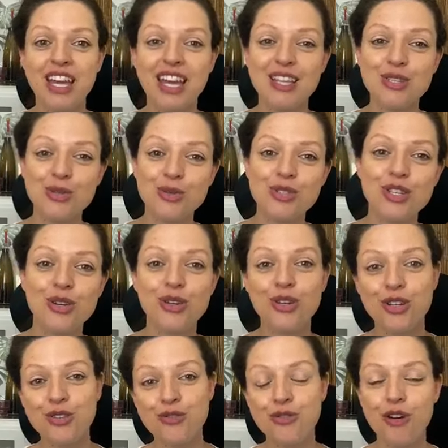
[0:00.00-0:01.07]
It's also
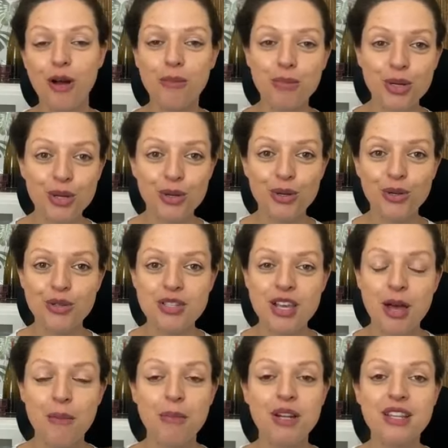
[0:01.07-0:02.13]
good for our moods.
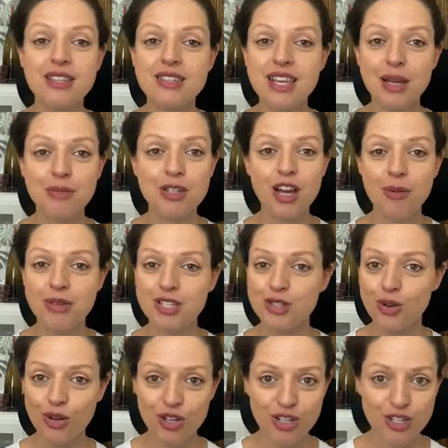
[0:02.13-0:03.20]
But at the same time, it's
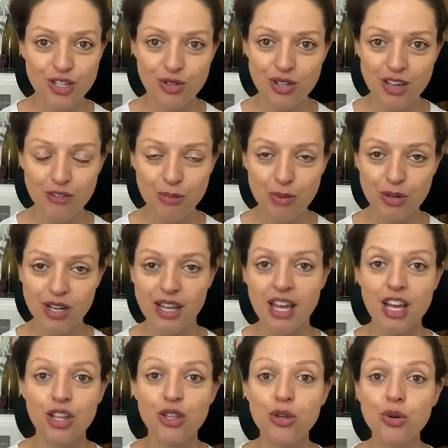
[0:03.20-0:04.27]
not going to suit everybody.
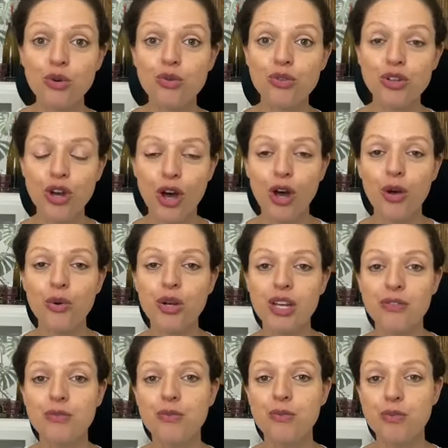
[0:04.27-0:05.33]
You'll know
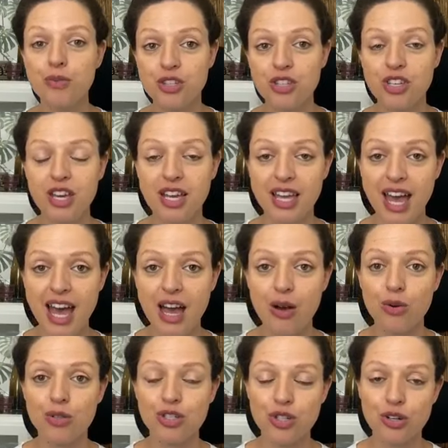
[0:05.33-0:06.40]
if cacao
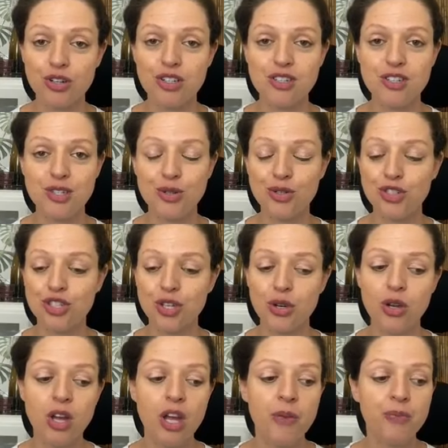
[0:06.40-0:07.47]
or chocolate suits you.